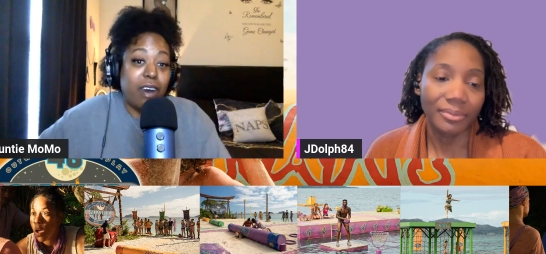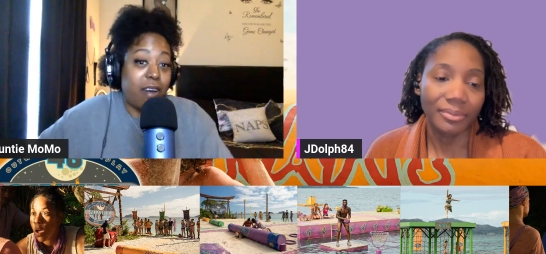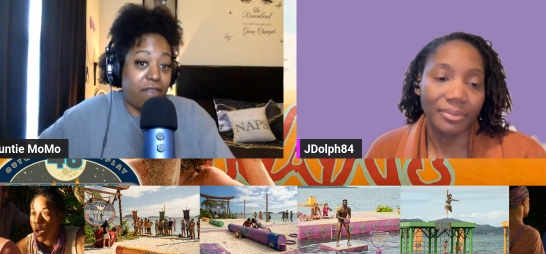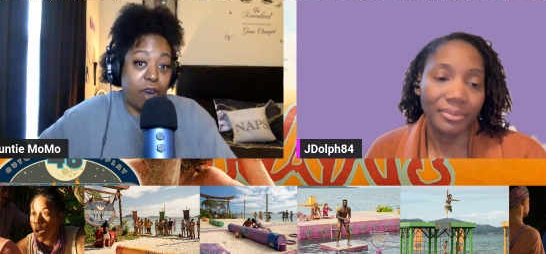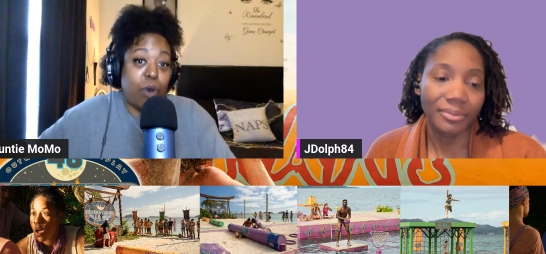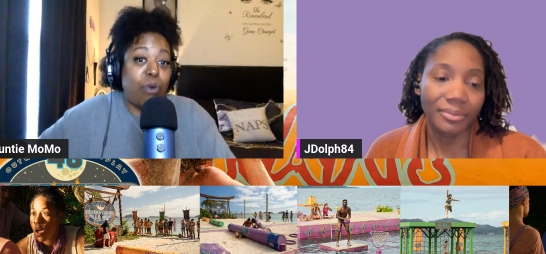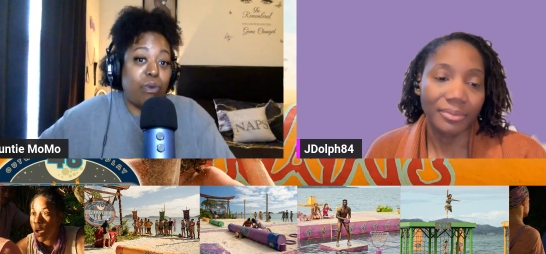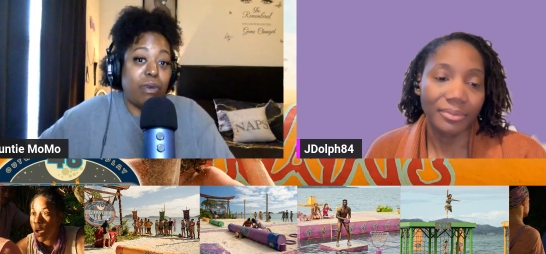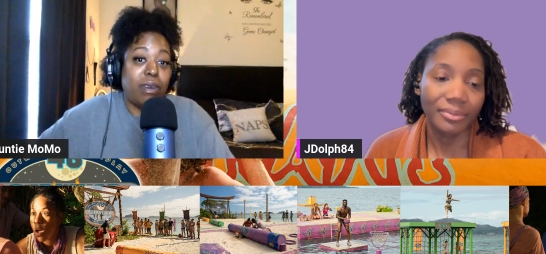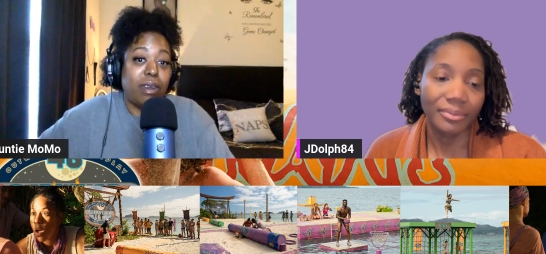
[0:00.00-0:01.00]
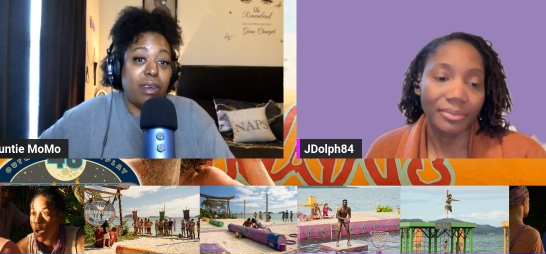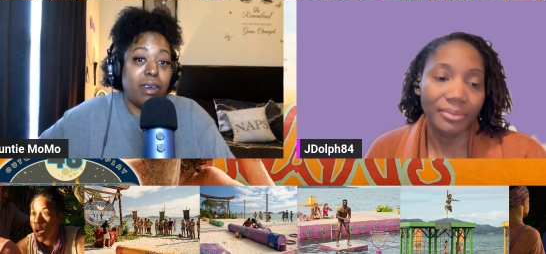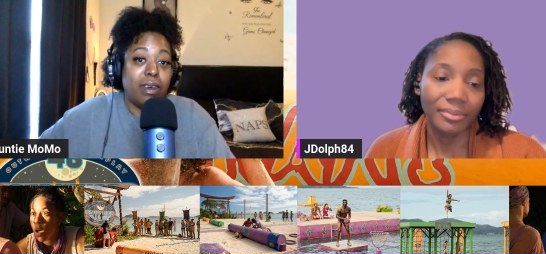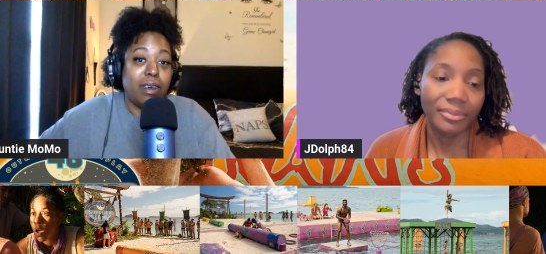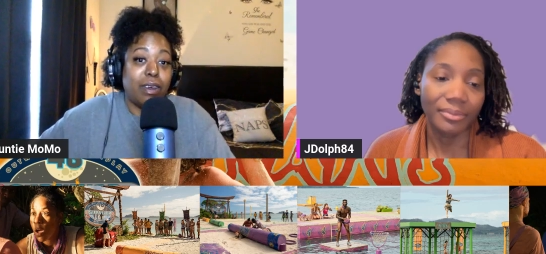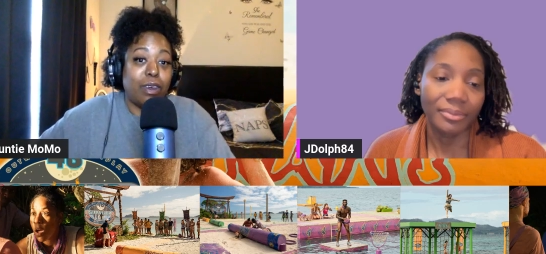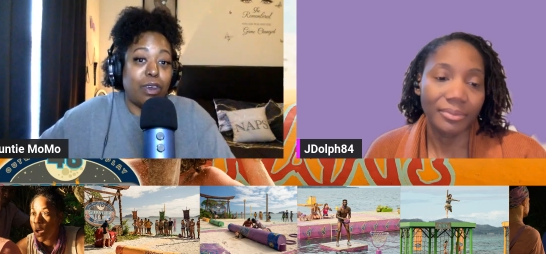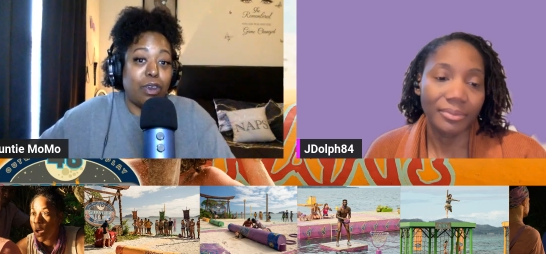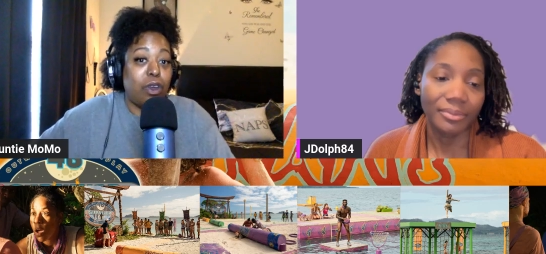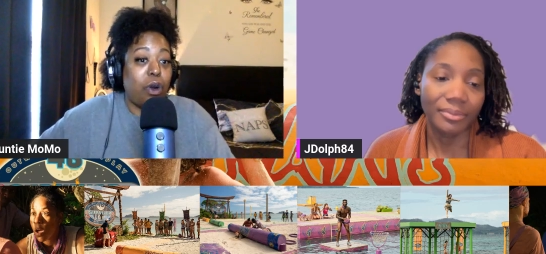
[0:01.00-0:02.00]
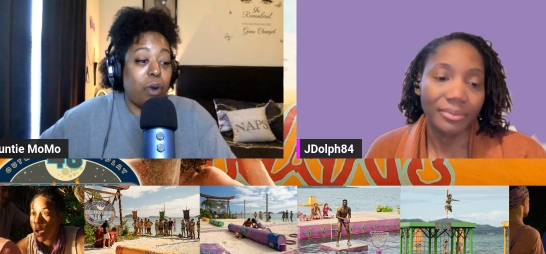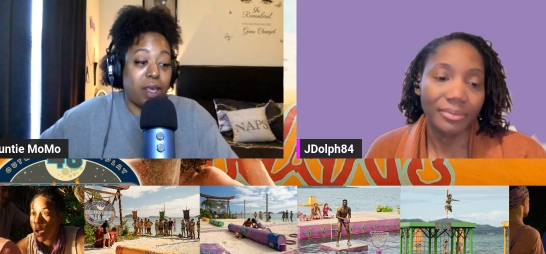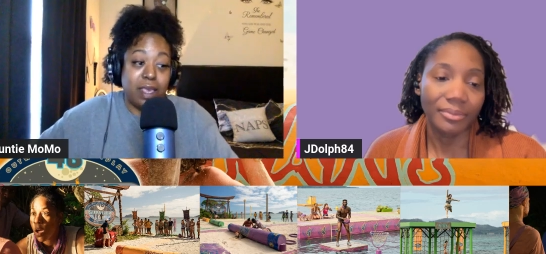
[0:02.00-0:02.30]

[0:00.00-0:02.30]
Speaker 1: a vote, you know, because